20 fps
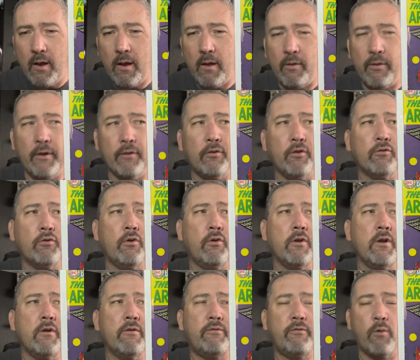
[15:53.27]
This is
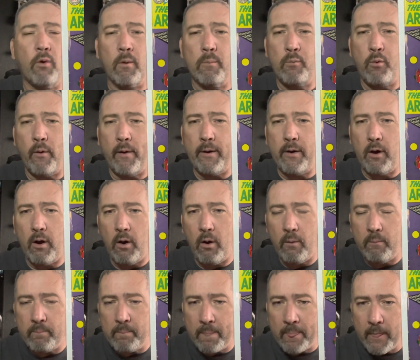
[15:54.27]
only a
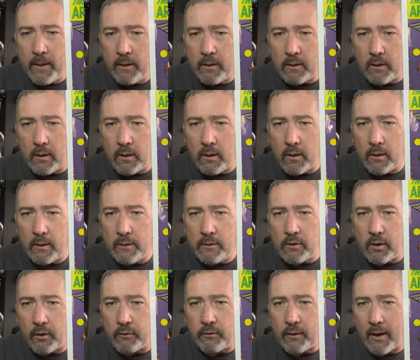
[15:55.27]
4.0. Uh, it
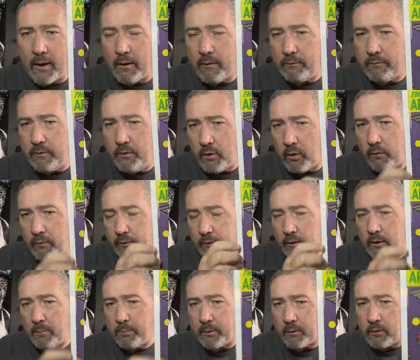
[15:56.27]
does have, you know, the
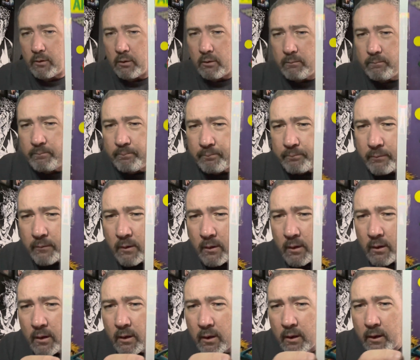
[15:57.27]
typical
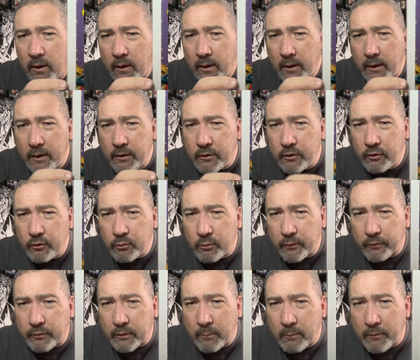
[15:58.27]
issues with
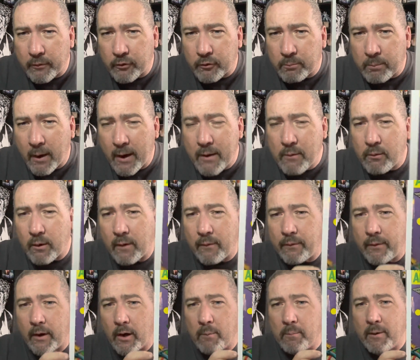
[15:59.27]
some of the spine right
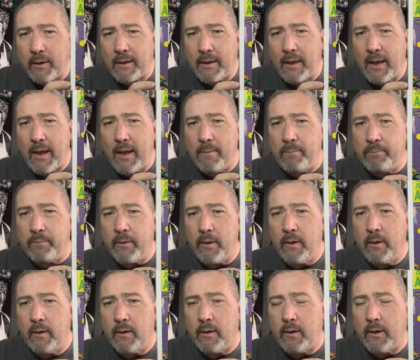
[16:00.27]
there. But again,
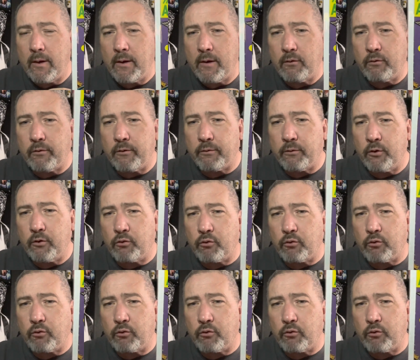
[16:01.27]
it is the first